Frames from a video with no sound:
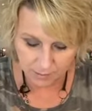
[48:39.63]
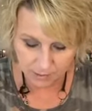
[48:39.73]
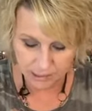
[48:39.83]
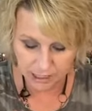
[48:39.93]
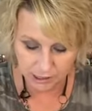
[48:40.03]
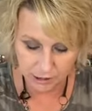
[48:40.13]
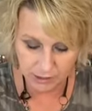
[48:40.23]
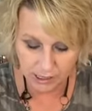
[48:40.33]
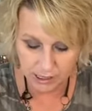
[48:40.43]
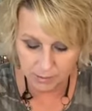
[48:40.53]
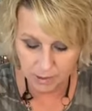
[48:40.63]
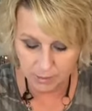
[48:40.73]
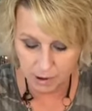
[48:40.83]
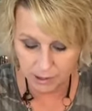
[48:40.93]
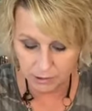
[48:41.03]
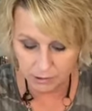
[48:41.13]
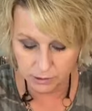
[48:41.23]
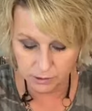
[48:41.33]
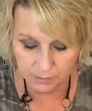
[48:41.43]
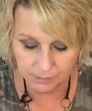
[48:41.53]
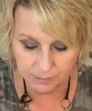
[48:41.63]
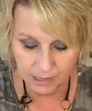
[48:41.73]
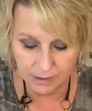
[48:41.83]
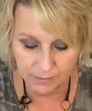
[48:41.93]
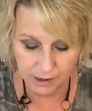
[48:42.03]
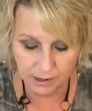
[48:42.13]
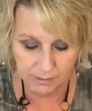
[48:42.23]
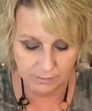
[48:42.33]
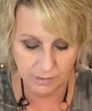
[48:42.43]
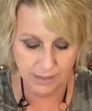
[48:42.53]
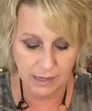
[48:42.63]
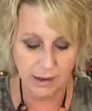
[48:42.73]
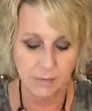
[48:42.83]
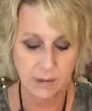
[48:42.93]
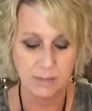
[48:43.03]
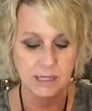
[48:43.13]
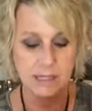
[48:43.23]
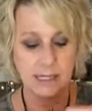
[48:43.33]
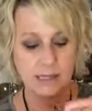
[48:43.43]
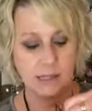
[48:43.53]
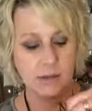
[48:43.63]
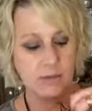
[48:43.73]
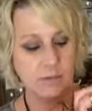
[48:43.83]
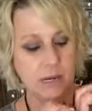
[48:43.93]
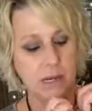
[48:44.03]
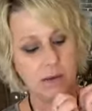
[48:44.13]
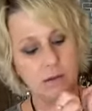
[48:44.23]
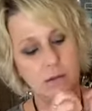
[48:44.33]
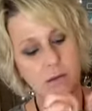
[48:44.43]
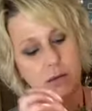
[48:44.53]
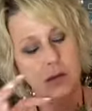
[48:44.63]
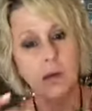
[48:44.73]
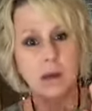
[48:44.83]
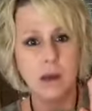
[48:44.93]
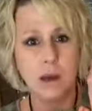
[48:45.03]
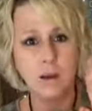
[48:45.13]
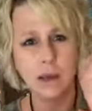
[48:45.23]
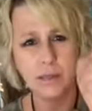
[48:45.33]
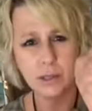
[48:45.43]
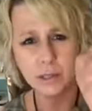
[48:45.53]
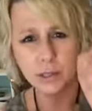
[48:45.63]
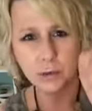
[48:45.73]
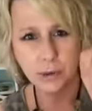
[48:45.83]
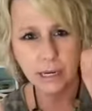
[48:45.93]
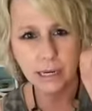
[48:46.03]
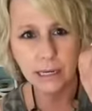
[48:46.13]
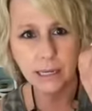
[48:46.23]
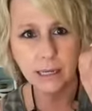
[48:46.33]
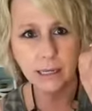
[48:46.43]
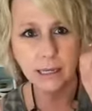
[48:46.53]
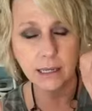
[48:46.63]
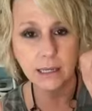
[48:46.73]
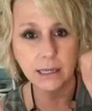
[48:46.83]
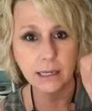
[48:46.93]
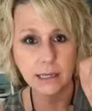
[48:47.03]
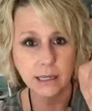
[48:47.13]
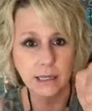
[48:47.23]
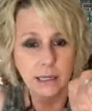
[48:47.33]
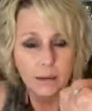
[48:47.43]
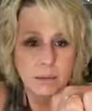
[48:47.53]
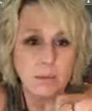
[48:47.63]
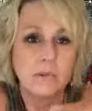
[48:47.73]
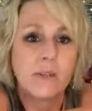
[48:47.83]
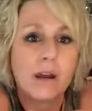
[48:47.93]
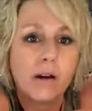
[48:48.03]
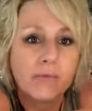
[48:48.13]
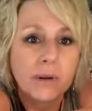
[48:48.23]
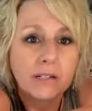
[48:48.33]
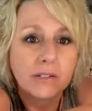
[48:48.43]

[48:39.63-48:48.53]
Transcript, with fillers: but yeah, you can get them at Michael's. I've got, I think I'm up to six of them now. Okay, there's green. move that off my